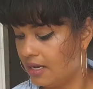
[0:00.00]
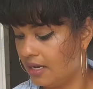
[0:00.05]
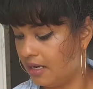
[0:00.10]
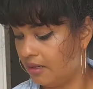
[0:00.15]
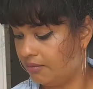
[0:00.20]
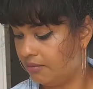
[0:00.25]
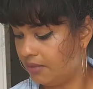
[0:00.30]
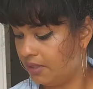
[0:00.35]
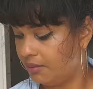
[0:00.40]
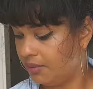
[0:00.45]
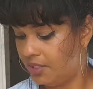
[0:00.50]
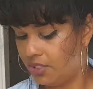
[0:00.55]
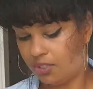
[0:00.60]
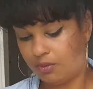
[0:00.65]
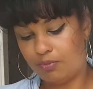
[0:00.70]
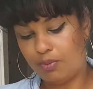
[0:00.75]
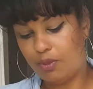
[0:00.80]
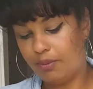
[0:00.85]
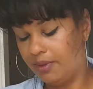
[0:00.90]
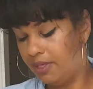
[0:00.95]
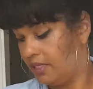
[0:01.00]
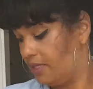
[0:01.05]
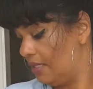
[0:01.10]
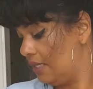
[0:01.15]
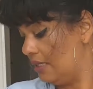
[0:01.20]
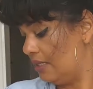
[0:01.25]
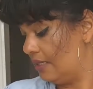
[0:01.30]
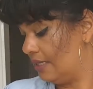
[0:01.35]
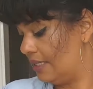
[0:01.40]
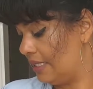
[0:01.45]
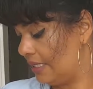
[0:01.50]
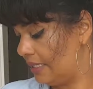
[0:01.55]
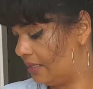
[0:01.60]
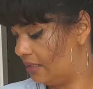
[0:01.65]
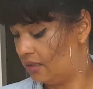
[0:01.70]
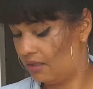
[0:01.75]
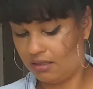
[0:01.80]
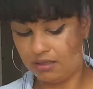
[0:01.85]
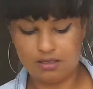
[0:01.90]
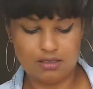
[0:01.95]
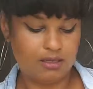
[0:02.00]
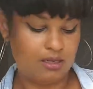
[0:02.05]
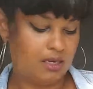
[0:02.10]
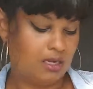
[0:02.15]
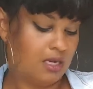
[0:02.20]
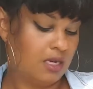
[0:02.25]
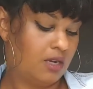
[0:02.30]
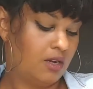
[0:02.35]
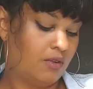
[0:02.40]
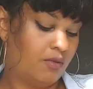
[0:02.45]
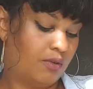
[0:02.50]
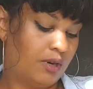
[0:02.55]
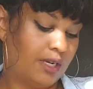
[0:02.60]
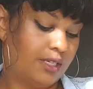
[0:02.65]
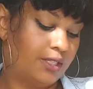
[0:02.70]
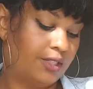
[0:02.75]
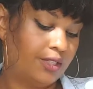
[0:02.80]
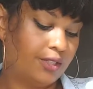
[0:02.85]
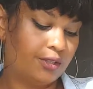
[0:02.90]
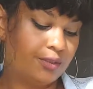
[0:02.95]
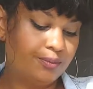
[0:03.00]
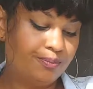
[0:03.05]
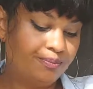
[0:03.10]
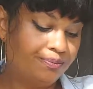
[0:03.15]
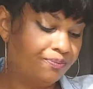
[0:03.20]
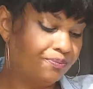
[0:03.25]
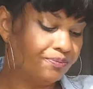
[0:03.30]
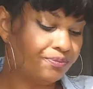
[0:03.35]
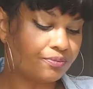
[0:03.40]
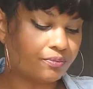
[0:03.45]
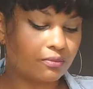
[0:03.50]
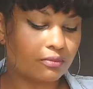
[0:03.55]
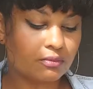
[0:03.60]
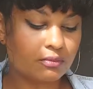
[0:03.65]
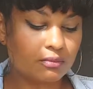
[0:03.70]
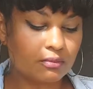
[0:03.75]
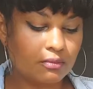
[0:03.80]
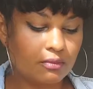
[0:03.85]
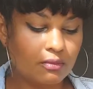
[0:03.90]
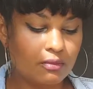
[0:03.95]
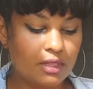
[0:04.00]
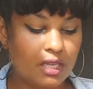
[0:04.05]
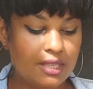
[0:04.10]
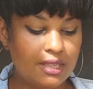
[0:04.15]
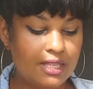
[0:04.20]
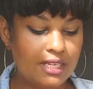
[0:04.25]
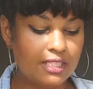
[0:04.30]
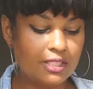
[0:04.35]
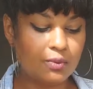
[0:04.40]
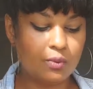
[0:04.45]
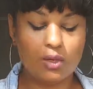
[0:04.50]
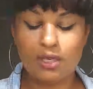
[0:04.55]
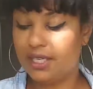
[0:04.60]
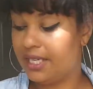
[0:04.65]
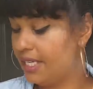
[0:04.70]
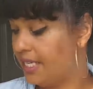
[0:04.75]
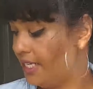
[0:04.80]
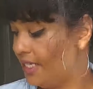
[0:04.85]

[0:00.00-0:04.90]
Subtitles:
Let me just pop this down a second. Right, so this one